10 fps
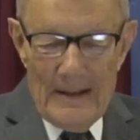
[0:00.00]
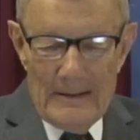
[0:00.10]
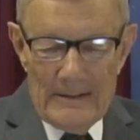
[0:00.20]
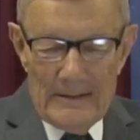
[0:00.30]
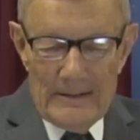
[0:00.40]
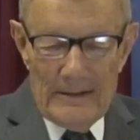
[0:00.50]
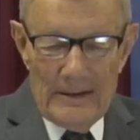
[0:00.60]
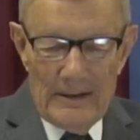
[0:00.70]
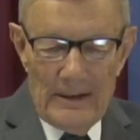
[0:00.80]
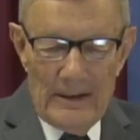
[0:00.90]
the,
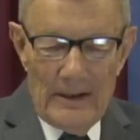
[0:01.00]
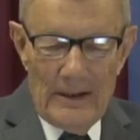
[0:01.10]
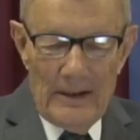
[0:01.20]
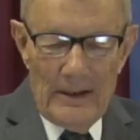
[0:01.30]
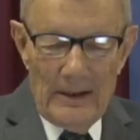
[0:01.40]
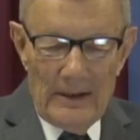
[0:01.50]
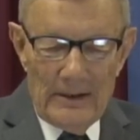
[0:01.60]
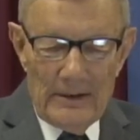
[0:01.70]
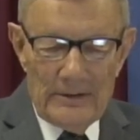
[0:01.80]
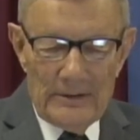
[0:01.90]

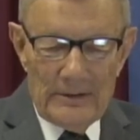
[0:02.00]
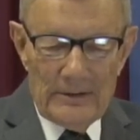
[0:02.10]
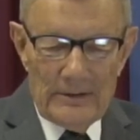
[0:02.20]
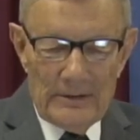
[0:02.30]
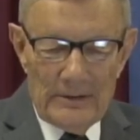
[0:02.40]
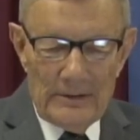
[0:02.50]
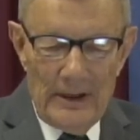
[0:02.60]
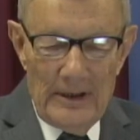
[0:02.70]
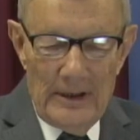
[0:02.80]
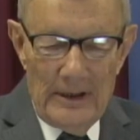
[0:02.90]
this
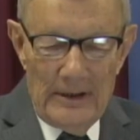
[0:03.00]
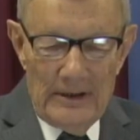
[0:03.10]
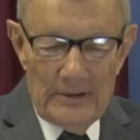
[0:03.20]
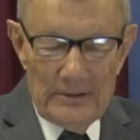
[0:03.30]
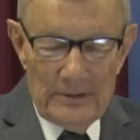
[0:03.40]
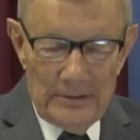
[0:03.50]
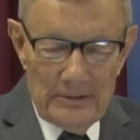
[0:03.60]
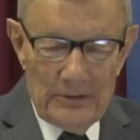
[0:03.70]
lady,